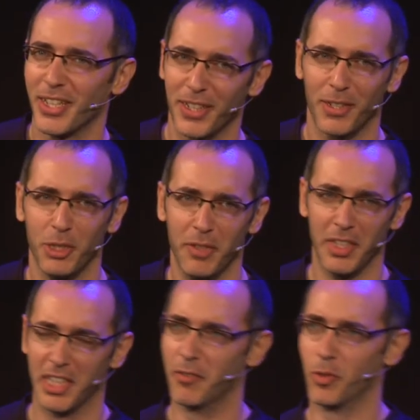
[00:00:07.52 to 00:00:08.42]
Good
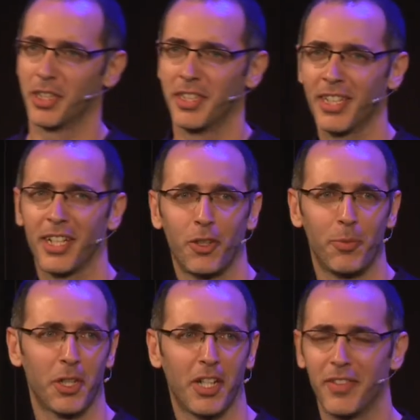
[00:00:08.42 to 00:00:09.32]
evening, everyone. I hope
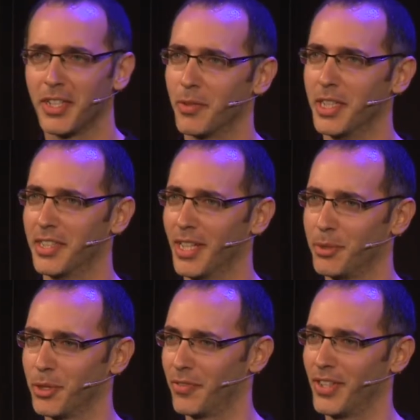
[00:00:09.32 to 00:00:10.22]
you're having a great time
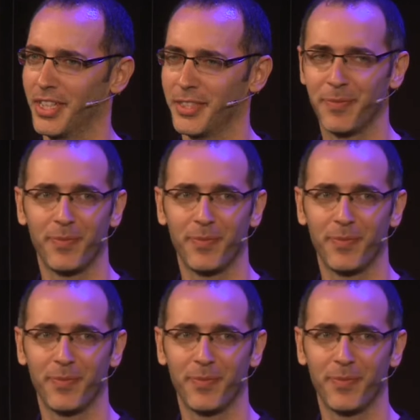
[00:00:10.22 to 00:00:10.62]
so far.